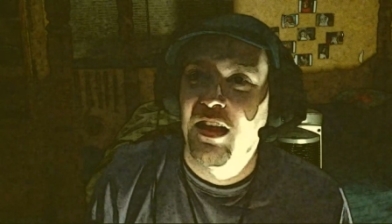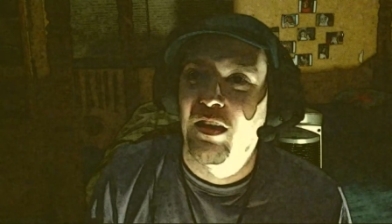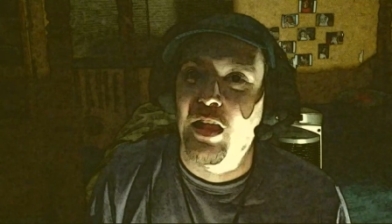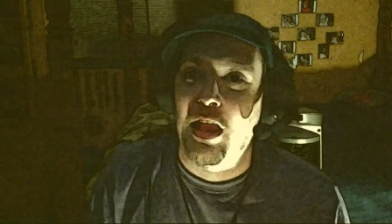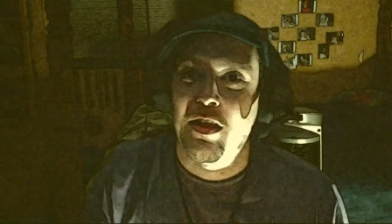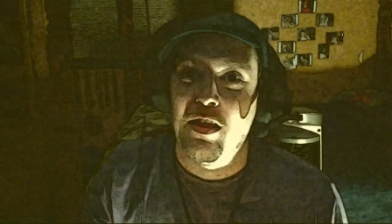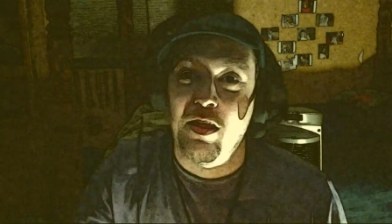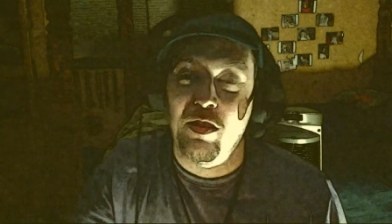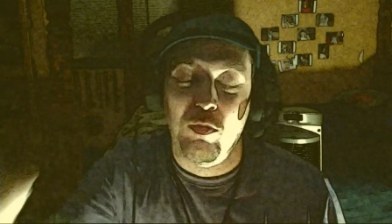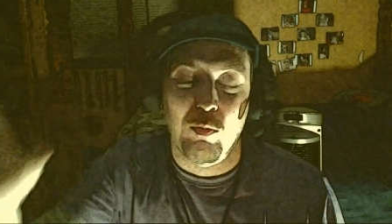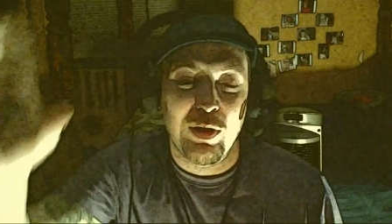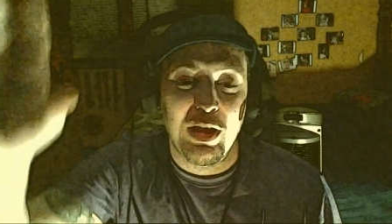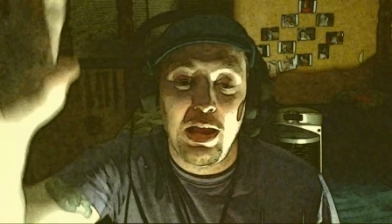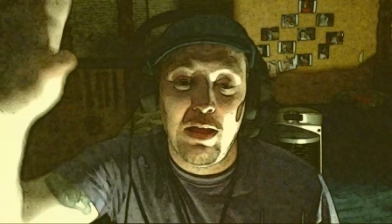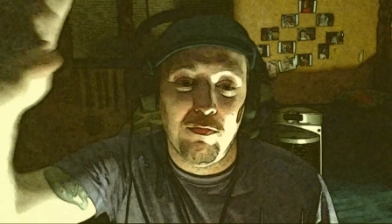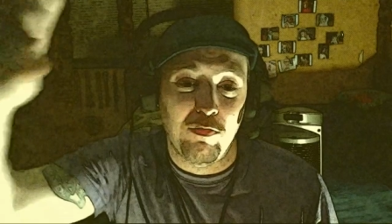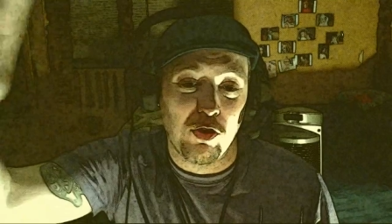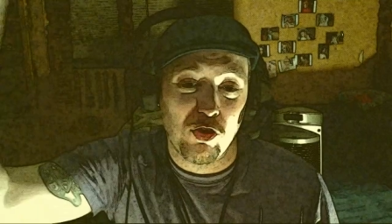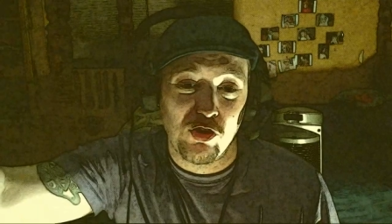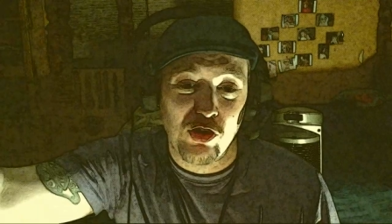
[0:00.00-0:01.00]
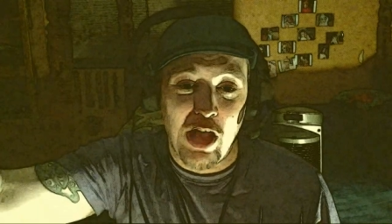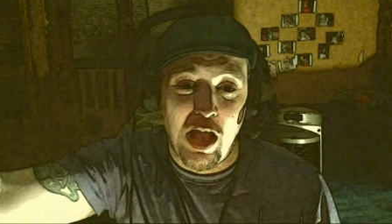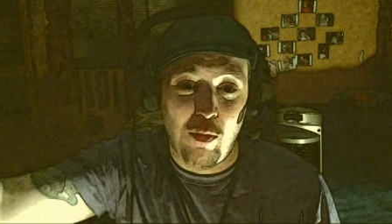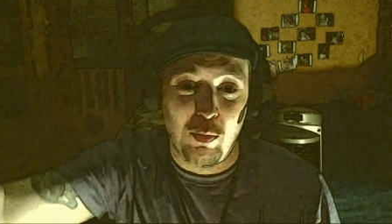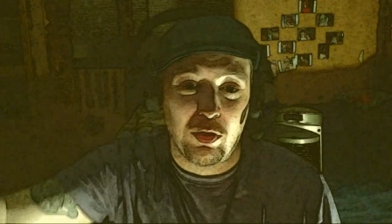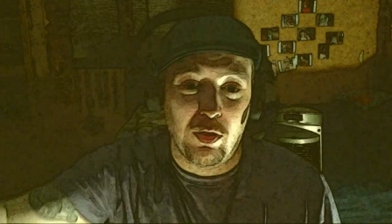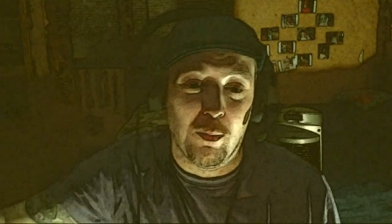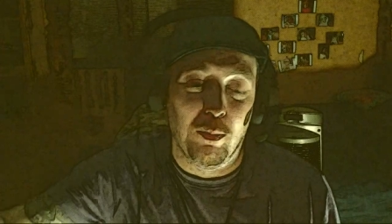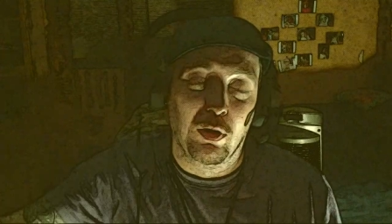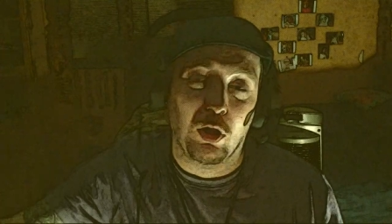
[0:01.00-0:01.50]
And then we have the shot
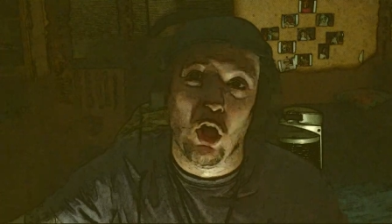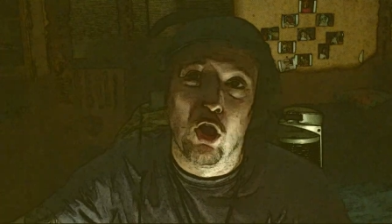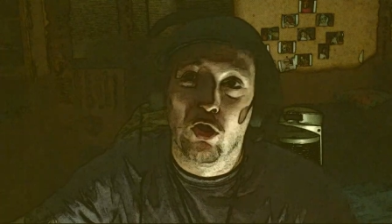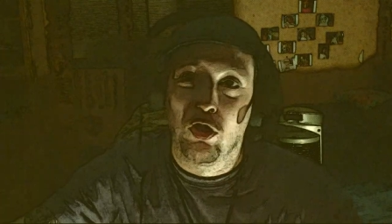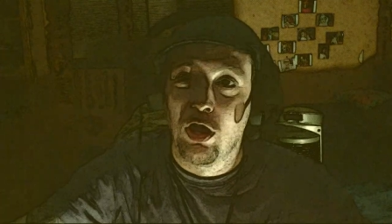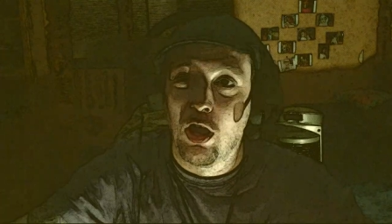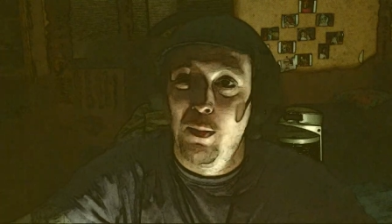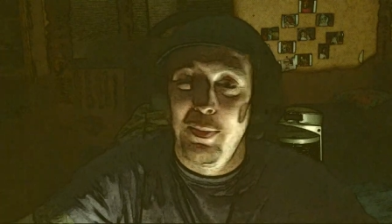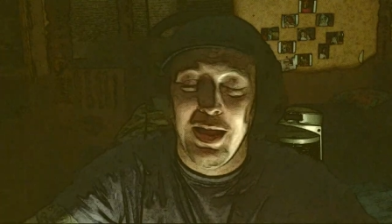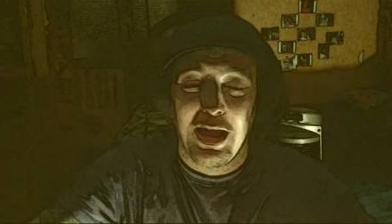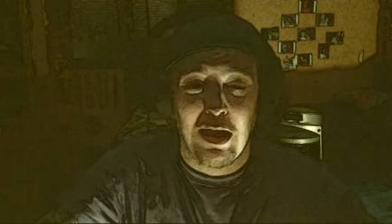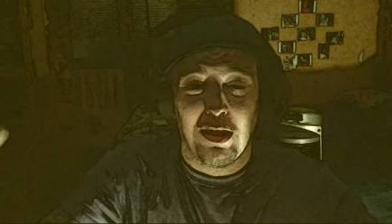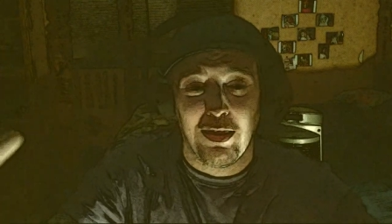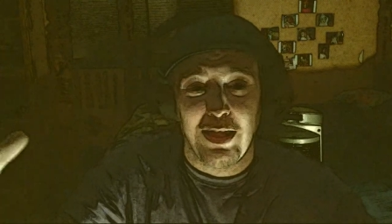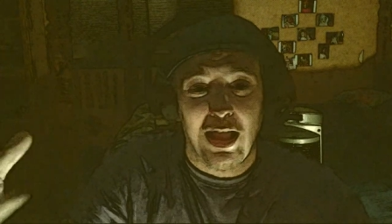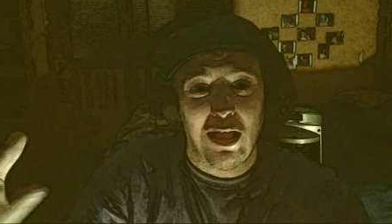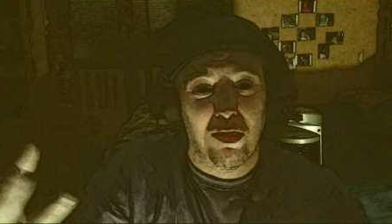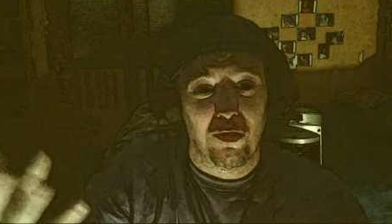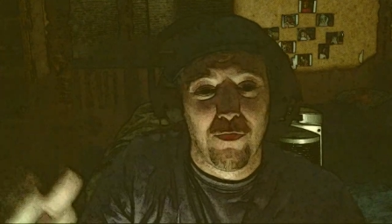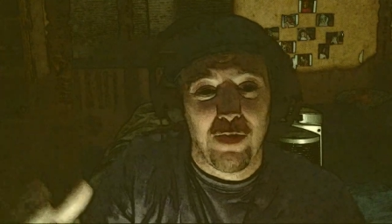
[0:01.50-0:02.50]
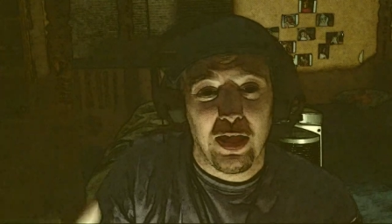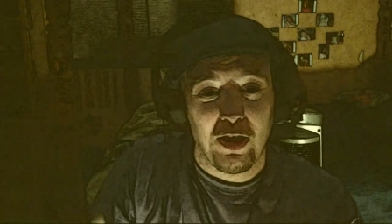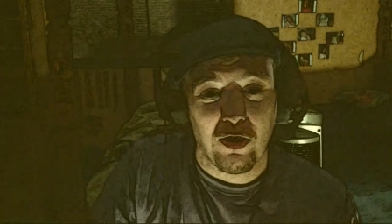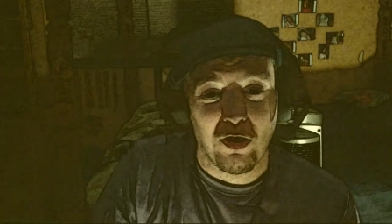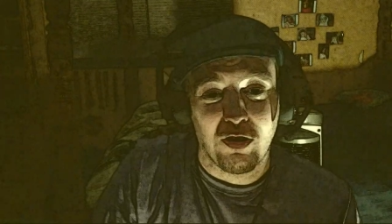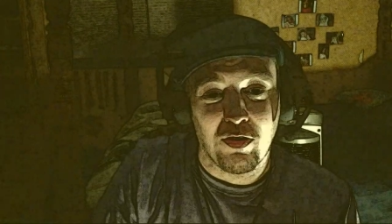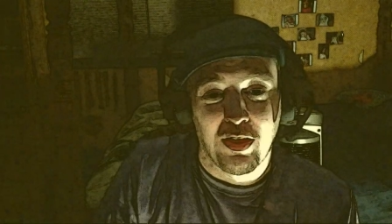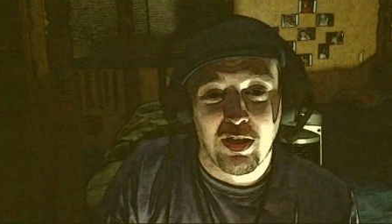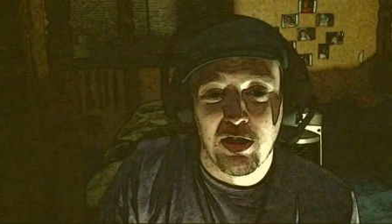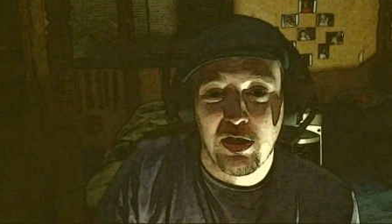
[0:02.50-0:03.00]
with the blood coming out of the
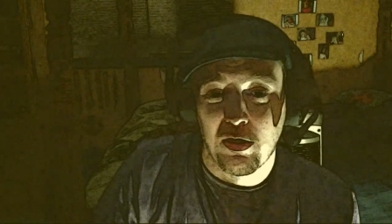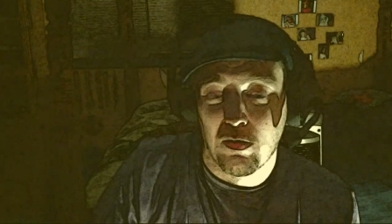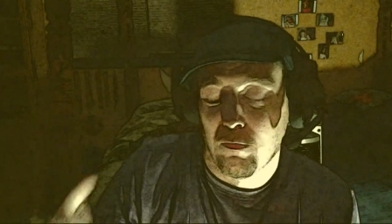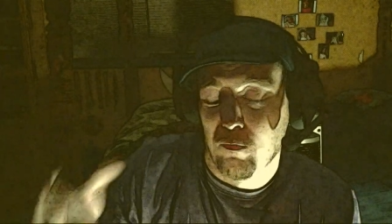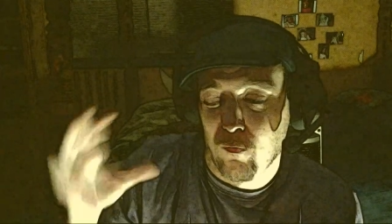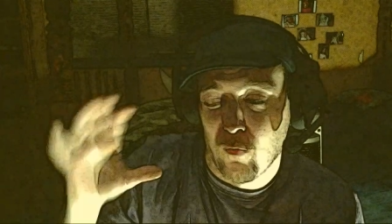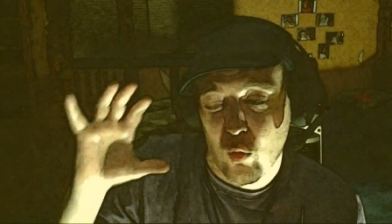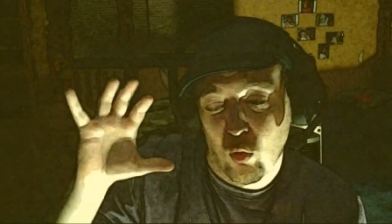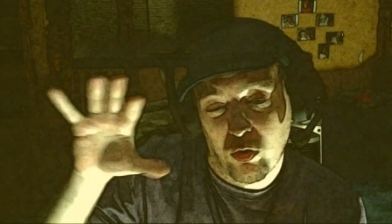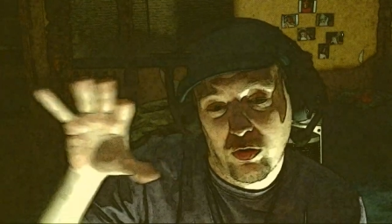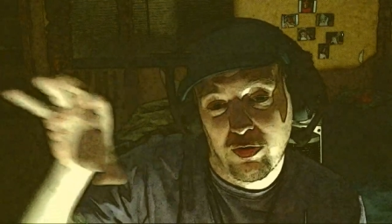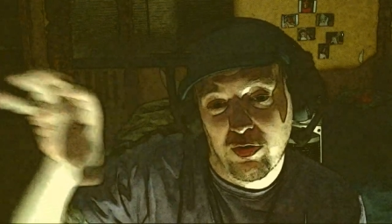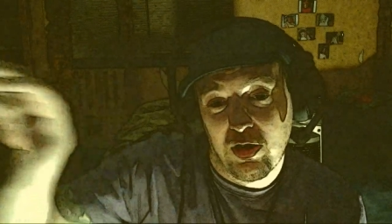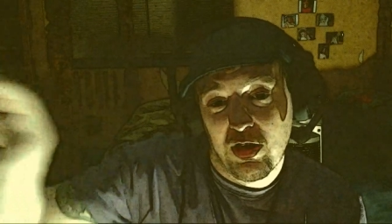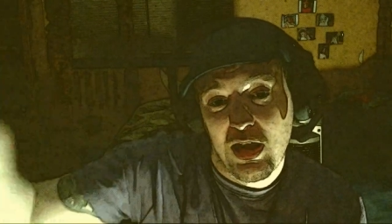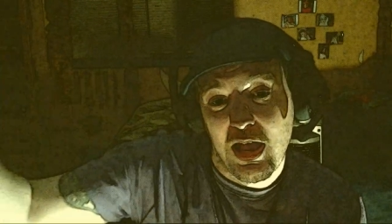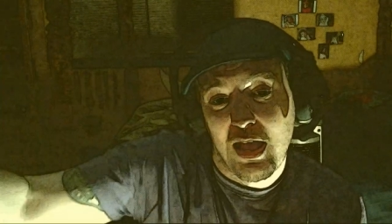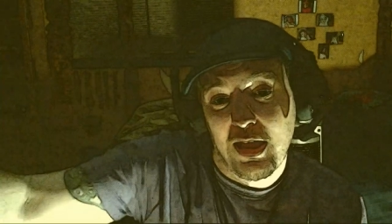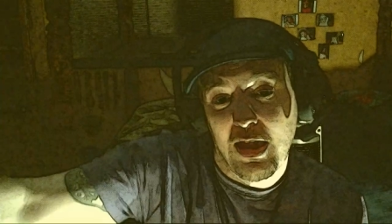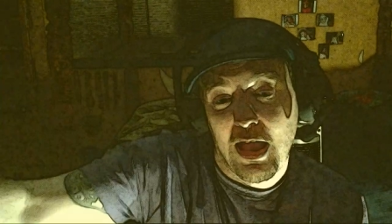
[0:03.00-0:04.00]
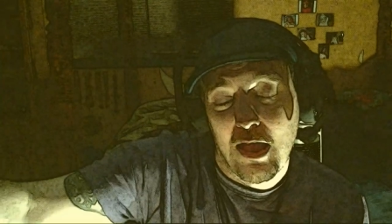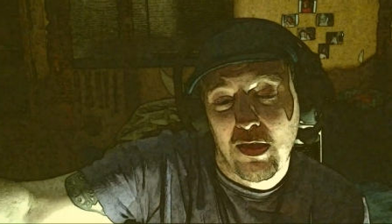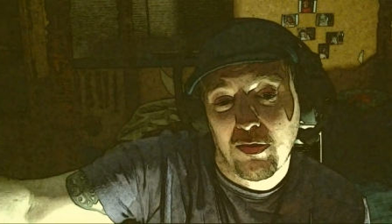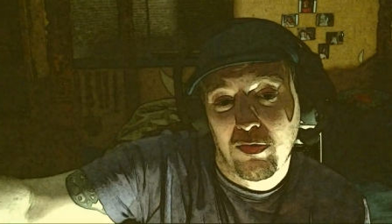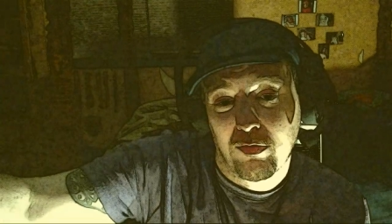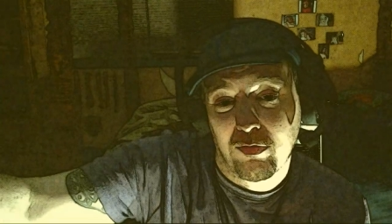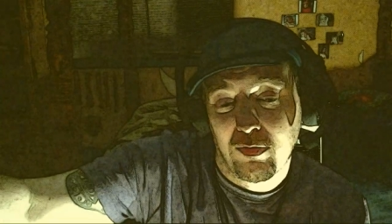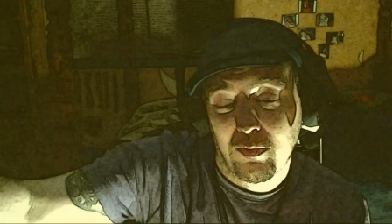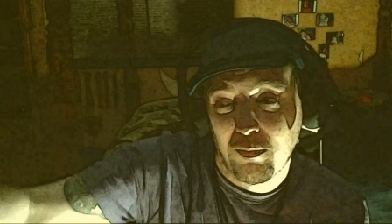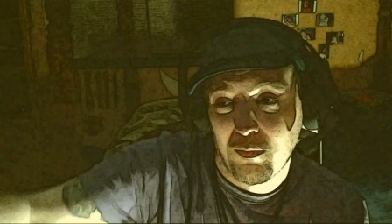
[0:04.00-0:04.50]
elevator that he can foresee, I
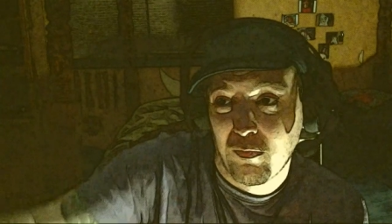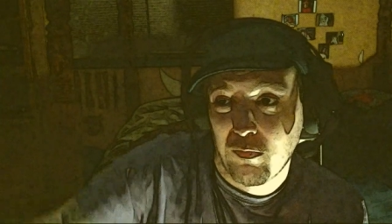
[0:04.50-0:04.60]
guess,